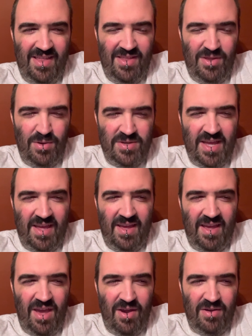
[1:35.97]
you're taking a
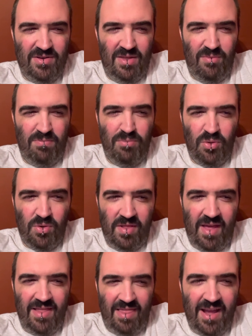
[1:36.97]
character that was
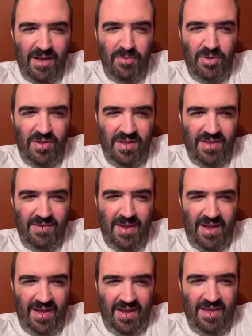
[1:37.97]
borderline likable and
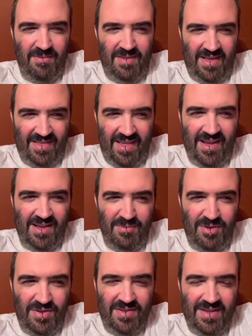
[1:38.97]
making him less
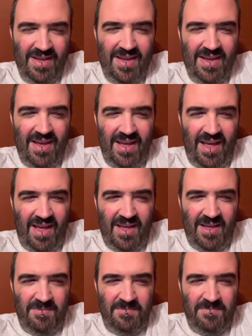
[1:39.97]
likable.
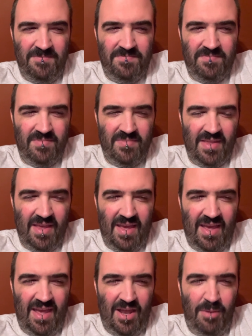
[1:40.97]
It'll
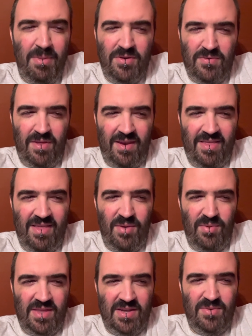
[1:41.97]
be interesting to see
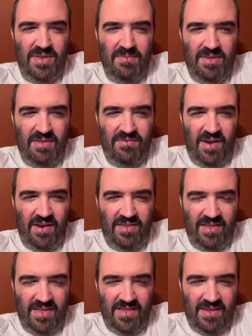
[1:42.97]
what they do with him in the final
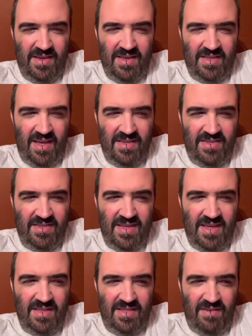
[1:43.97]
season, because I
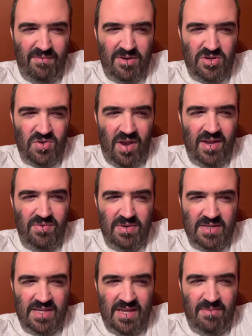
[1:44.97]
see that they've been trying to
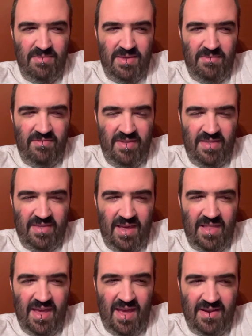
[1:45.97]
redeem some of these
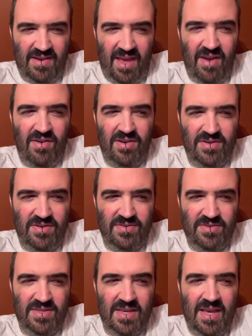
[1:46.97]
Gilead
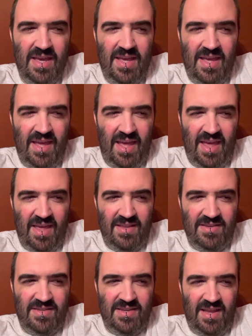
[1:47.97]
characters.
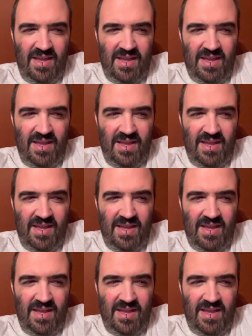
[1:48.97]
And